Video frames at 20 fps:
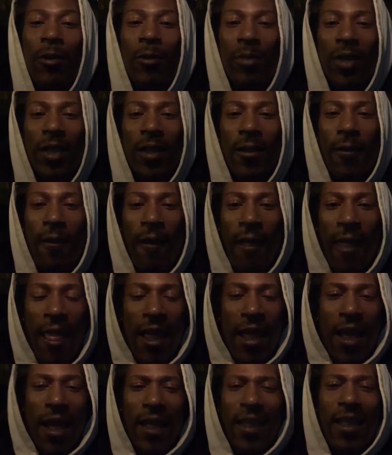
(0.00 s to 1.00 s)
But
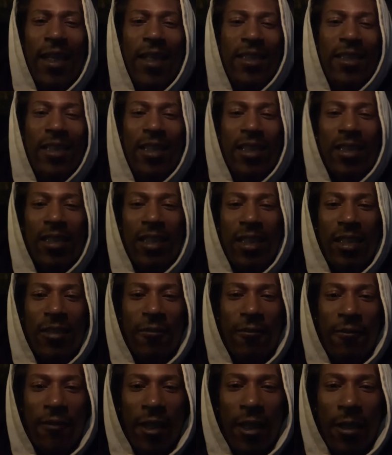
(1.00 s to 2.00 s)
I guess he a decent
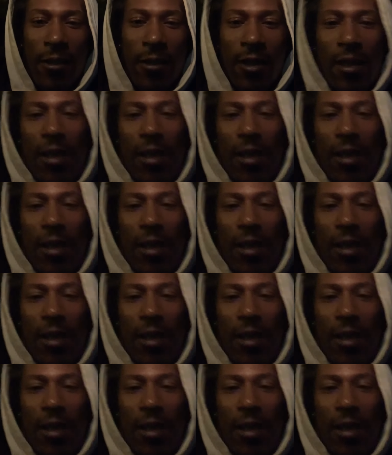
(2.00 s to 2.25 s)
fit.